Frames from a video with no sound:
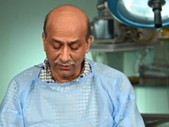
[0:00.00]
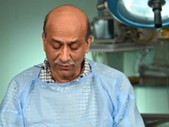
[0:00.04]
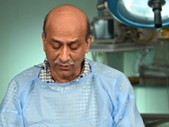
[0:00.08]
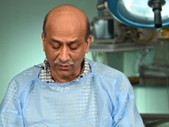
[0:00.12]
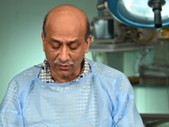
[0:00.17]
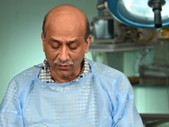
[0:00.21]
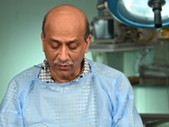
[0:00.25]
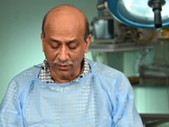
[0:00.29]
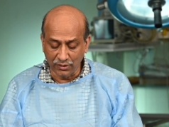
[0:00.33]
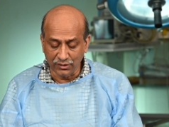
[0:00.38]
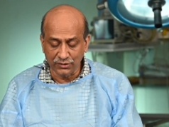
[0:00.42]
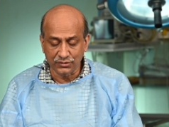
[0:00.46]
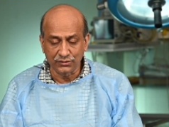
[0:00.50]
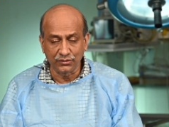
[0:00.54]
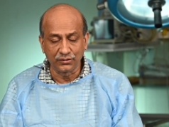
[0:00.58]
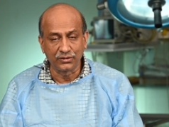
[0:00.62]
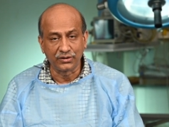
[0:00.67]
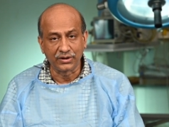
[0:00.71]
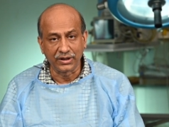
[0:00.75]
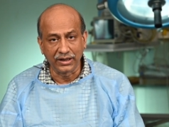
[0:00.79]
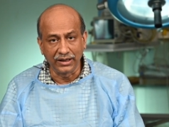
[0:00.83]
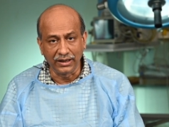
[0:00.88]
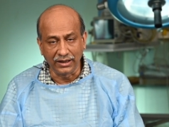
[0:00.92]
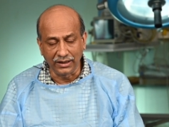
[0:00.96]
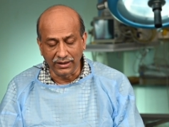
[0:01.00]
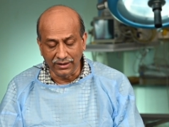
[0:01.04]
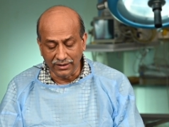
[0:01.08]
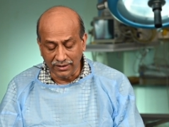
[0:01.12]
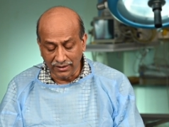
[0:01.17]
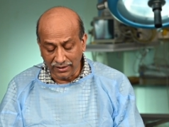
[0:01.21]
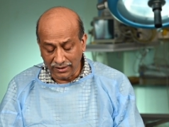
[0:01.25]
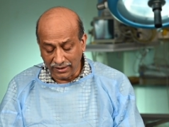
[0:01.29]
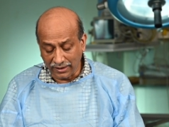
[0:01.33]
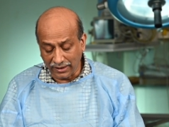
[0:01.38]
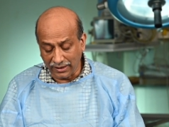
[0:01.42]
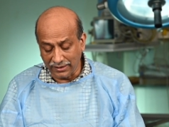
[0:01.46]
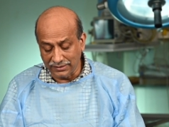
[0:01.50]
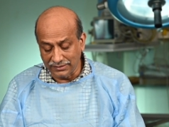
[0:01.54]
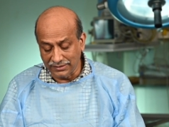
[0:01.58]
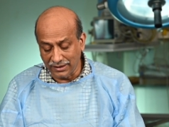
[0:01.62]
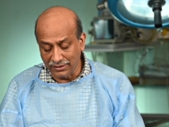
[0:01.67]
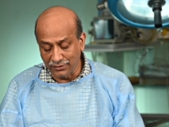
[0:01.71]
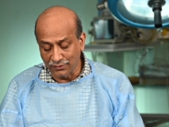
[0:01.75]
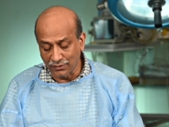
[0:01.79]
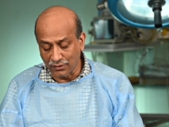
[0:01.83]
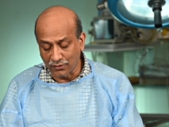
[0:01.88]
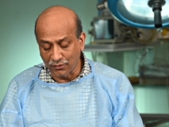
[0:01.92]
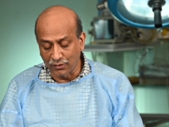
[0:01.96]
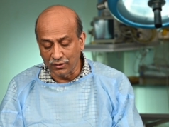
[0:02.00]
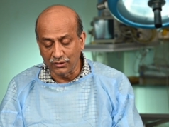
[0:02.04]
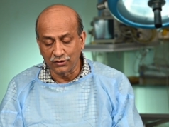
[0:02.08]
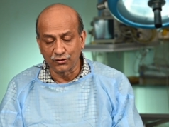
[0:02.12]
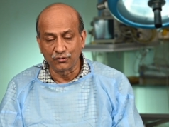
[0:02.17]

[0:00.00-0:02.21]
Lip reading: you're going to drill, and then you're going